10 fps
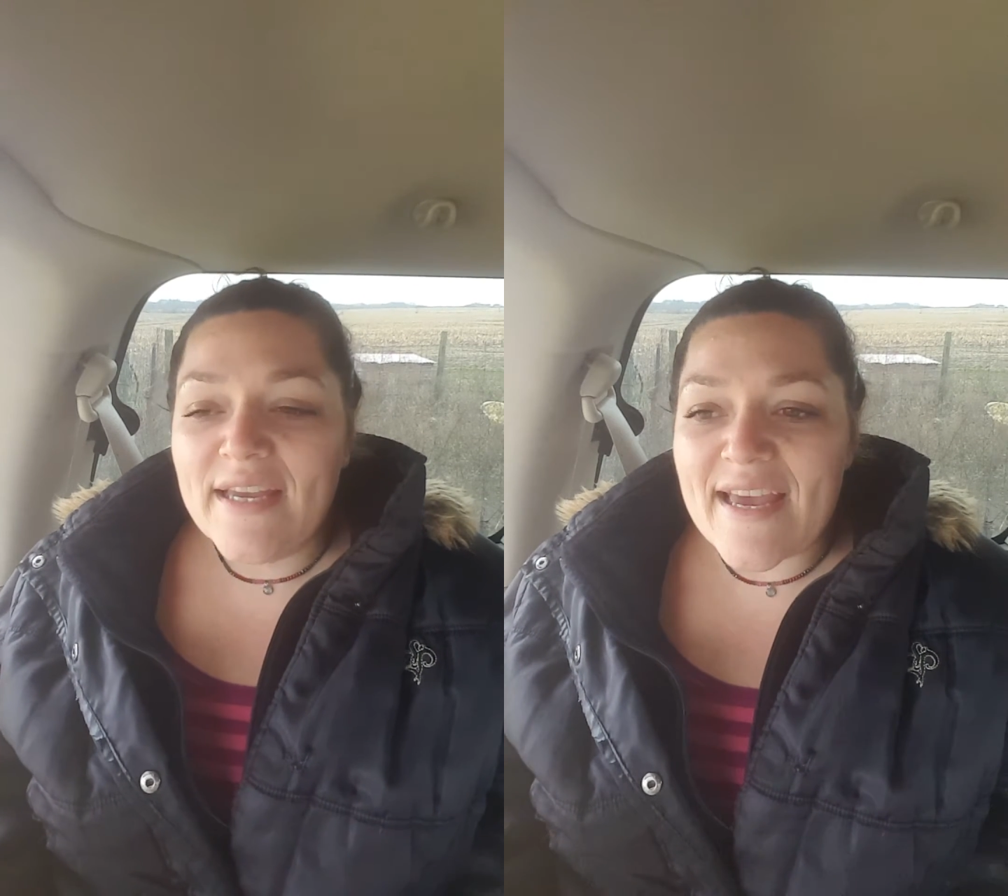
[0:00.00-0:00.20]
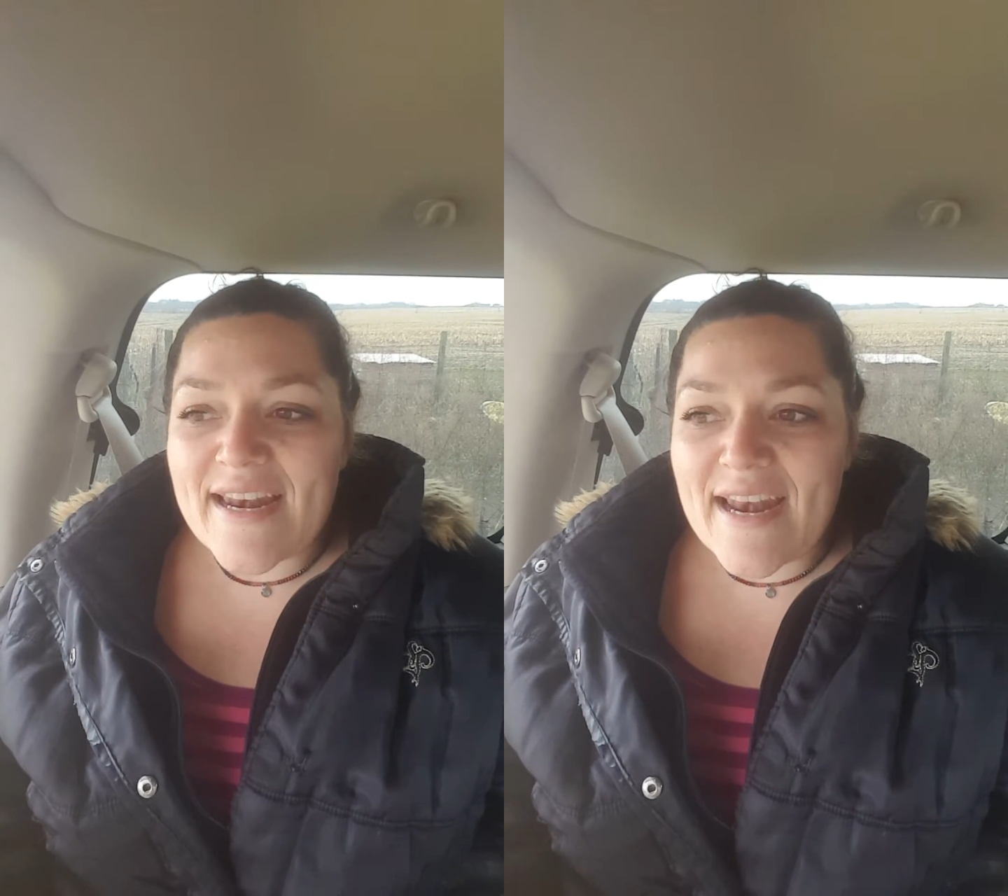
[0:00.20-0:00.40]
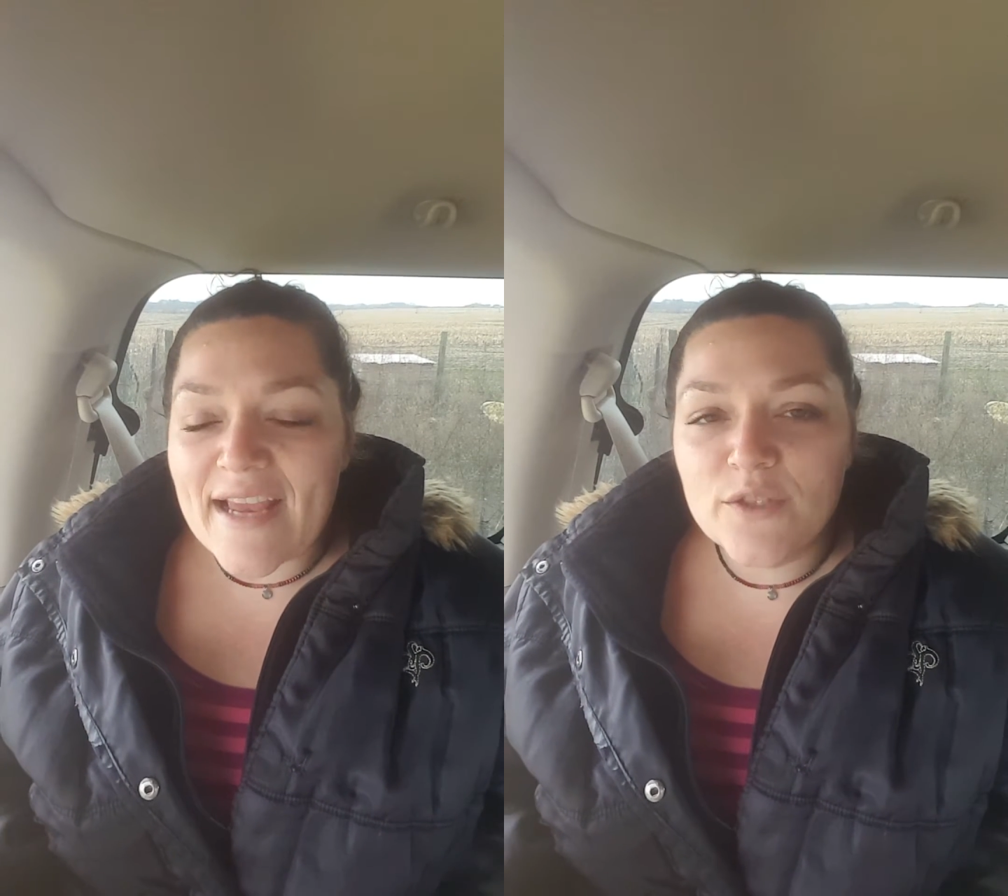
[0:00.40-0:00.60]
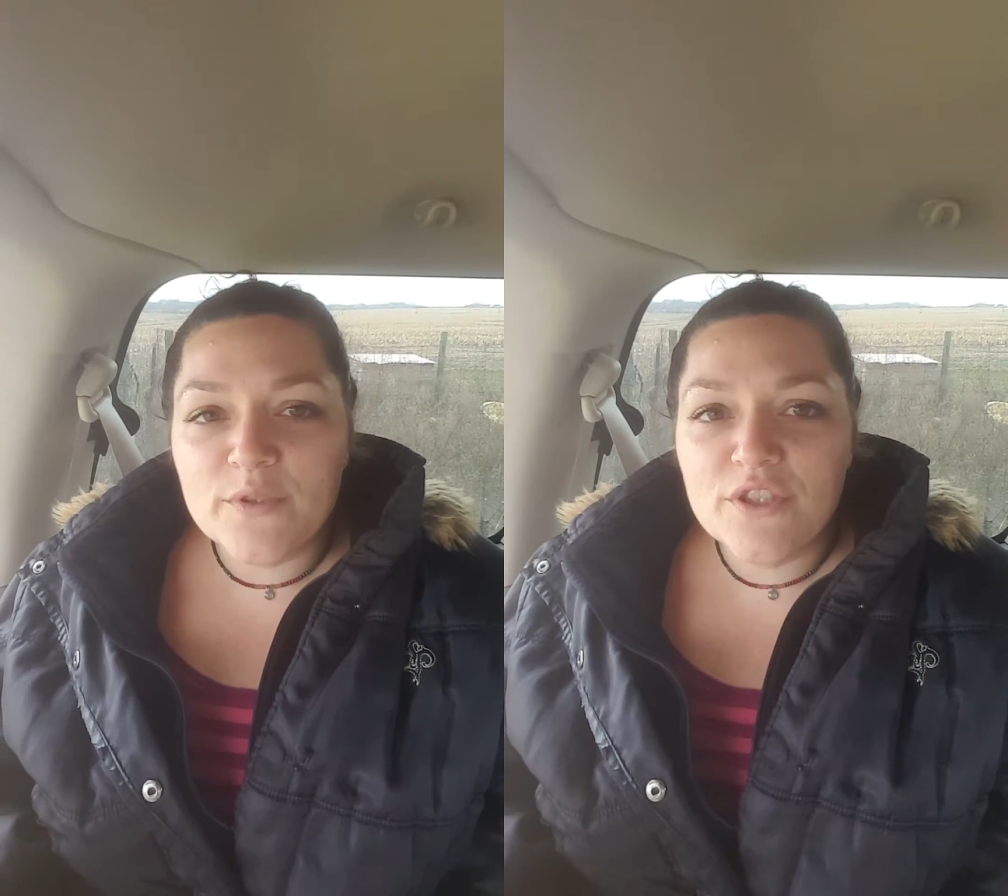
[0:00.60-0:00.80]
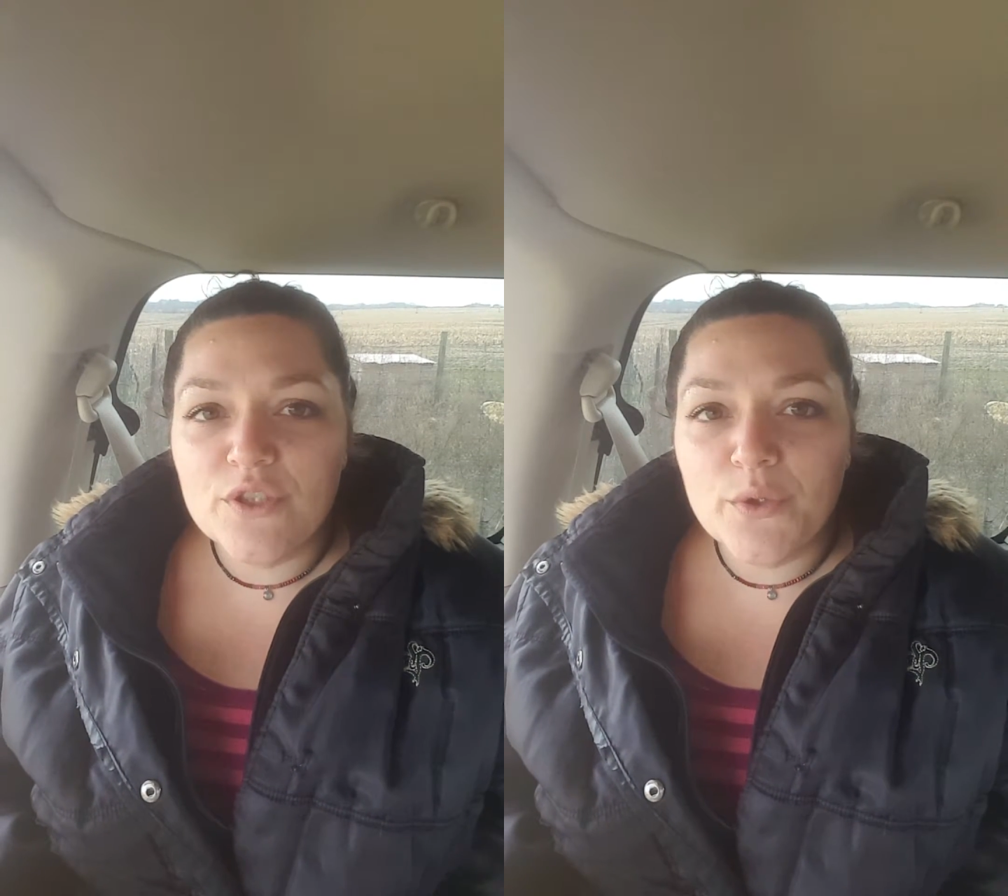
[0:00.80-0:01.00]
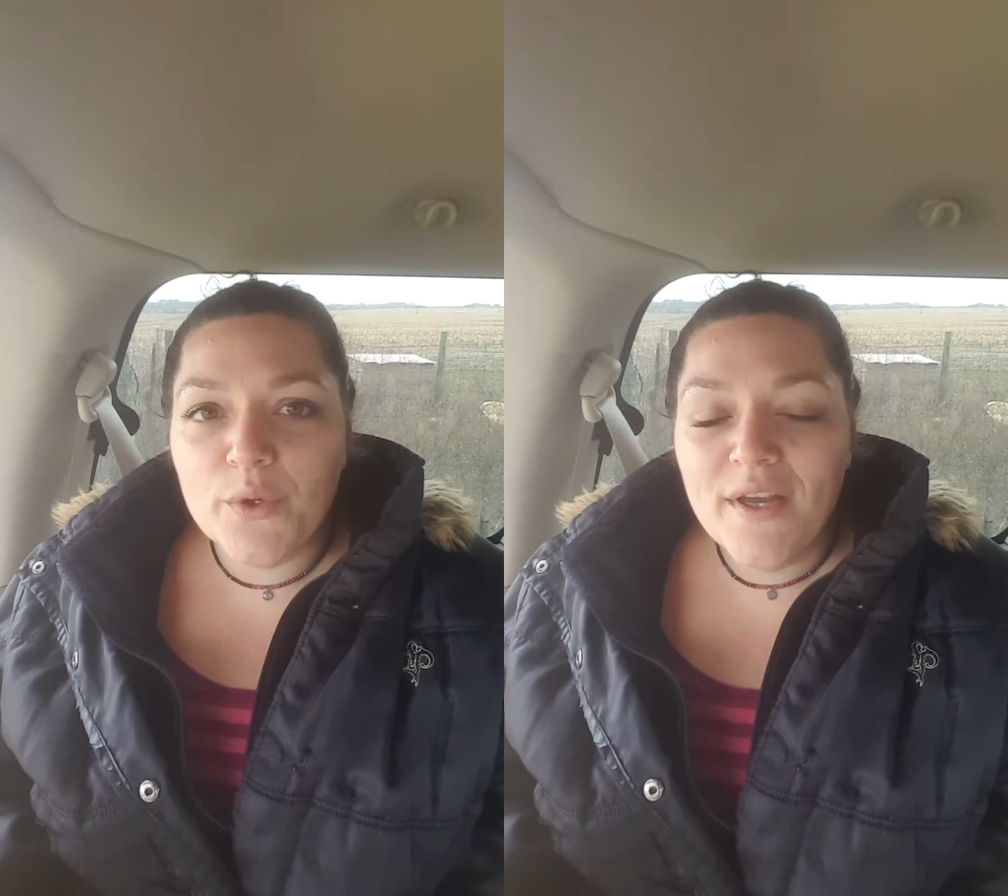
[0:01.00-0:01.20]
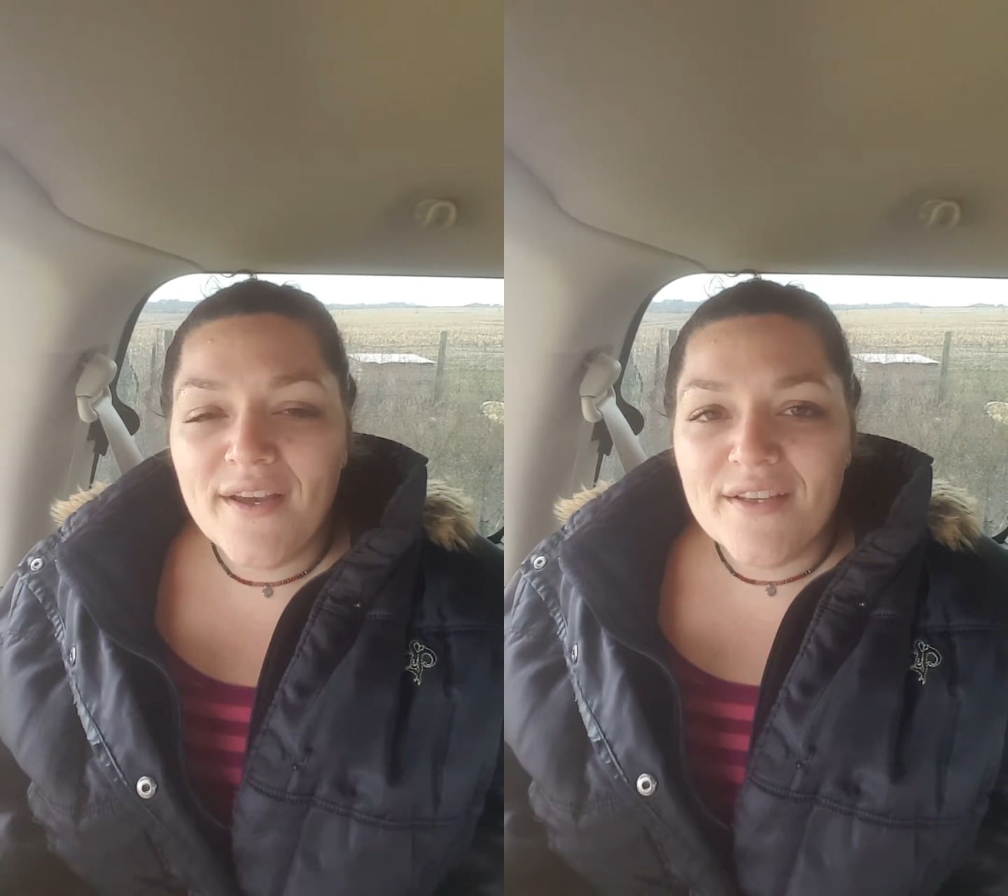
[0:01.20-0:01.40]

connect with you